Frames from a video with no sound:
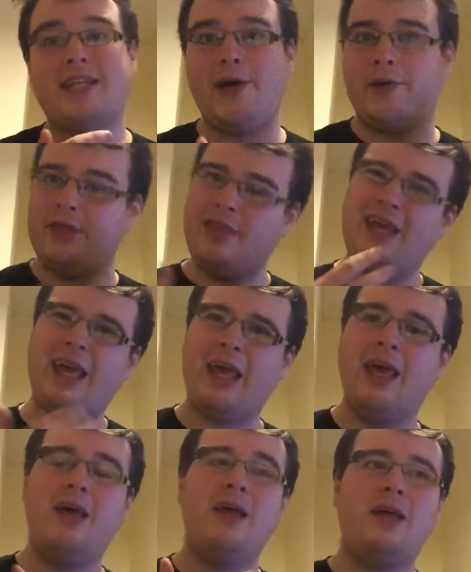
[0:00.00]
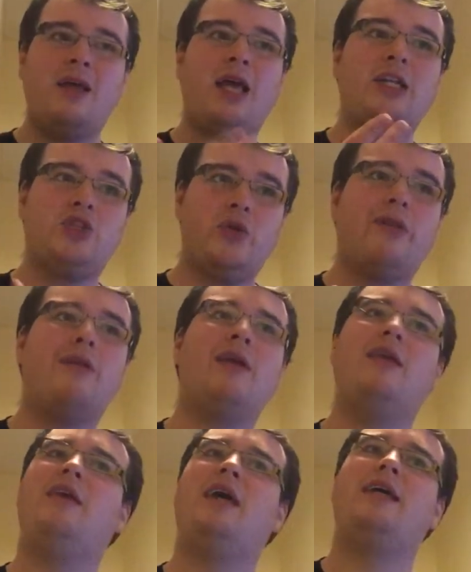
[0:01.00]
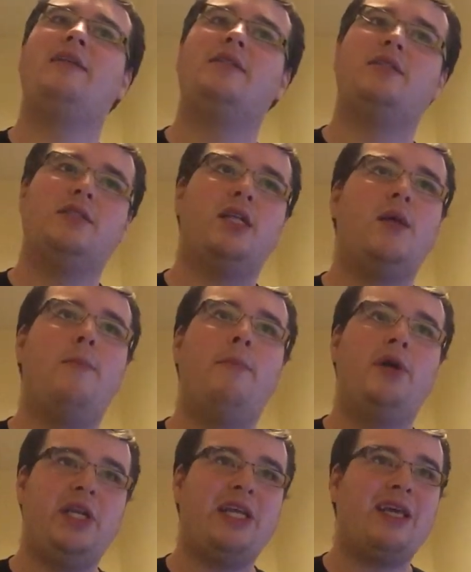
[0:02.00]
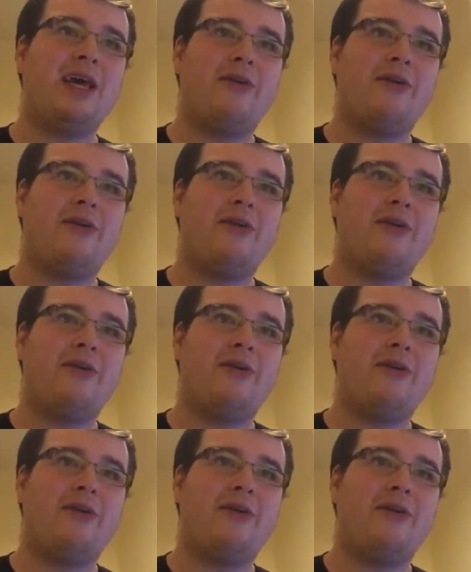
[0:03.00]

How can they ensure that they can get money?